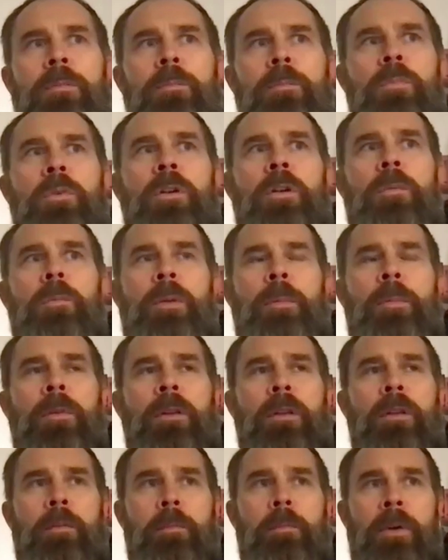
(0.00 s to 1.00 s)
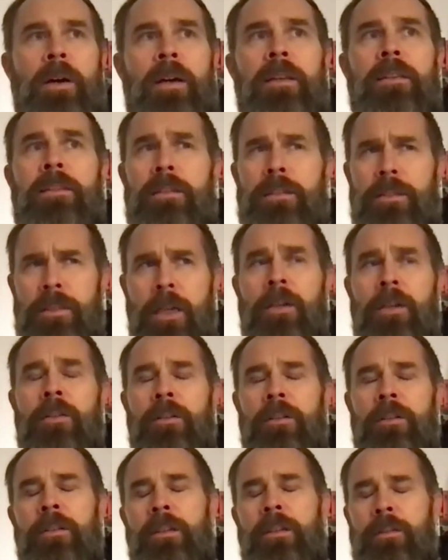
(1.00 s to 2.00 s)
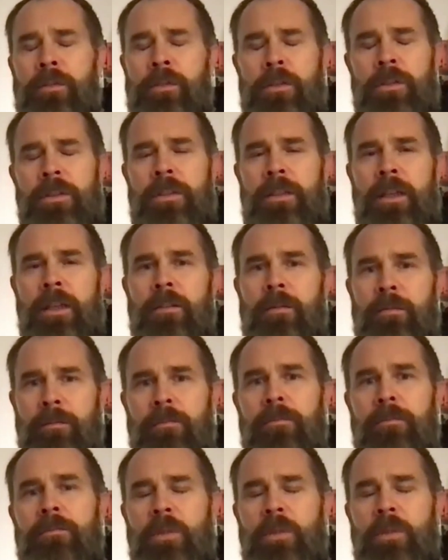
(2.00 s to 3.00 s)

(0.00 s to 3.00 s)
put more people on bikes in general, and of course that